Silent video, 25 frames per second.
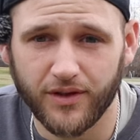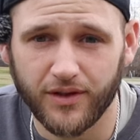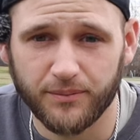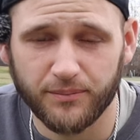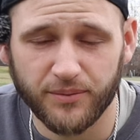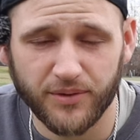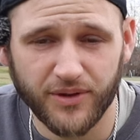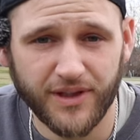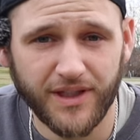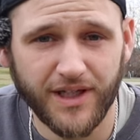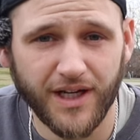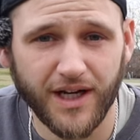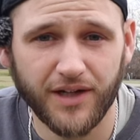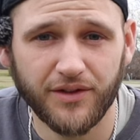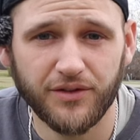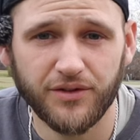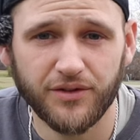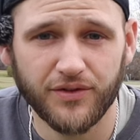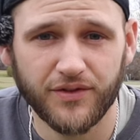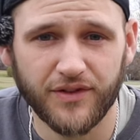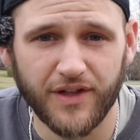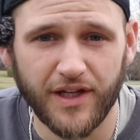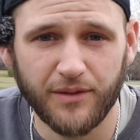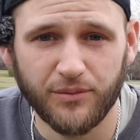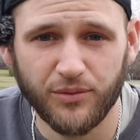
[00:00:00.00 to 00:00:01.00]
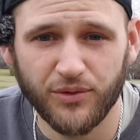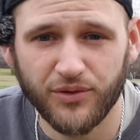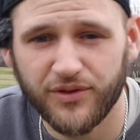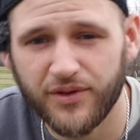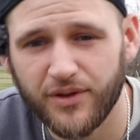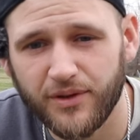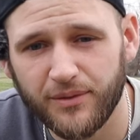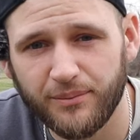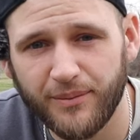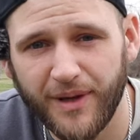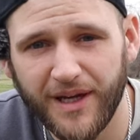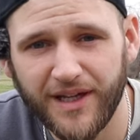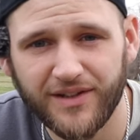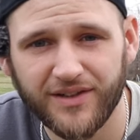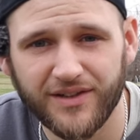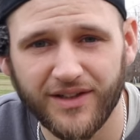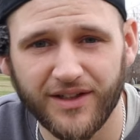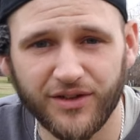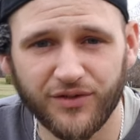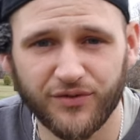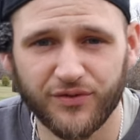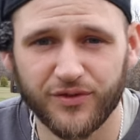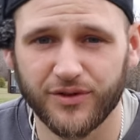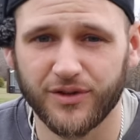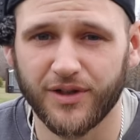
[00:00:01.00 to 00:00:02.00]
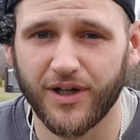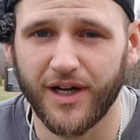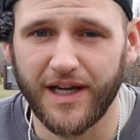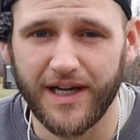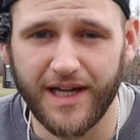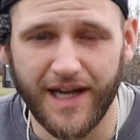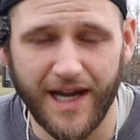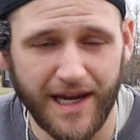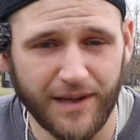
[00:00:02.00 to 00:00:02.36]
are pretty understable, so it makes sense for a